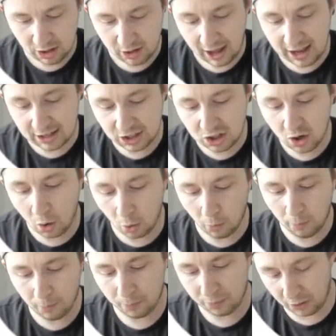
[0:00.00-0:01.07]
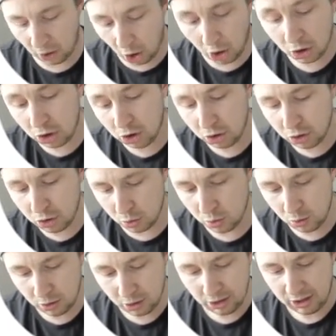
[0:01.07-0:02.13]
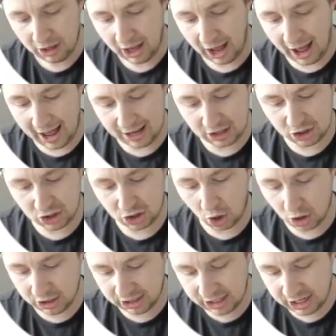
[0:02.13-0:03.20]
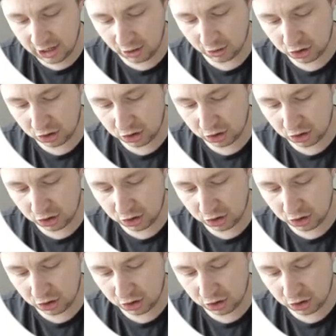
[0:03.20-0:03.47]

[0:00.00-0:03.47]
And so our clue starts here.